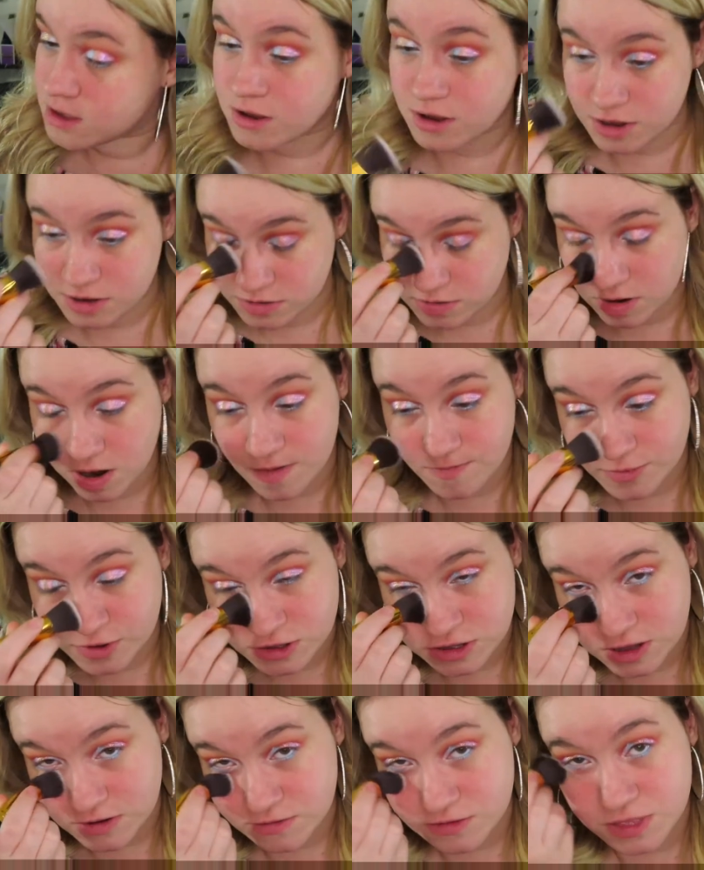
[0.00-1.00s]
Because we're
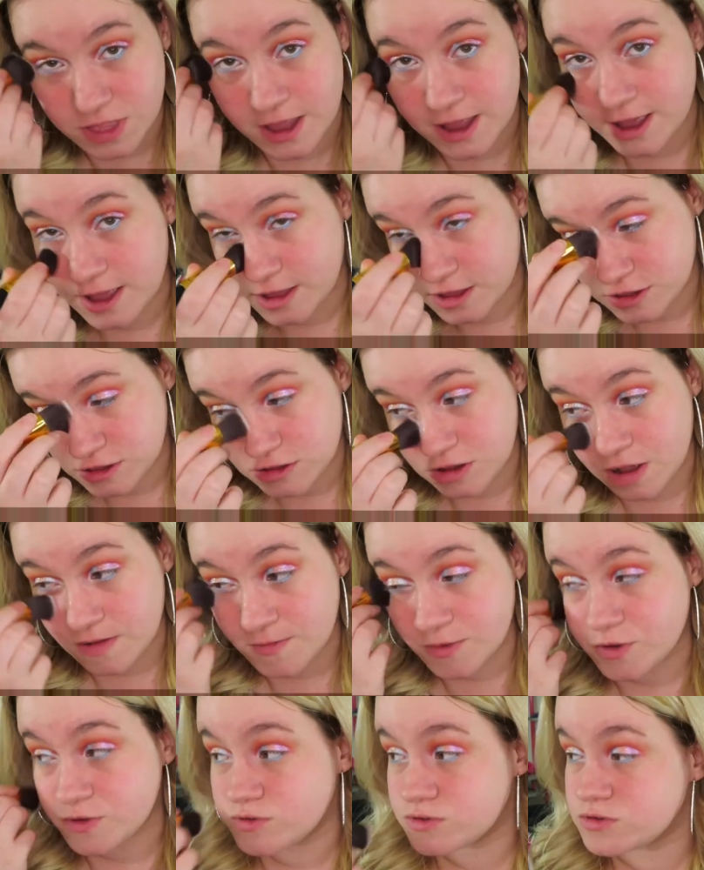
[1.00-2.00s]
almost done with the eyes.
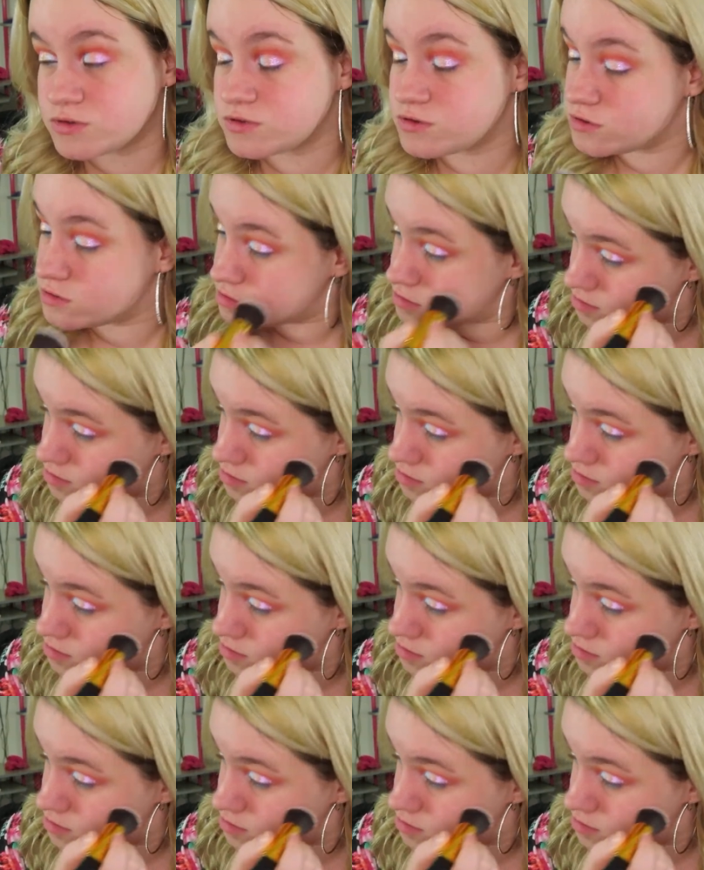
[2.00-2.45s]
Almost.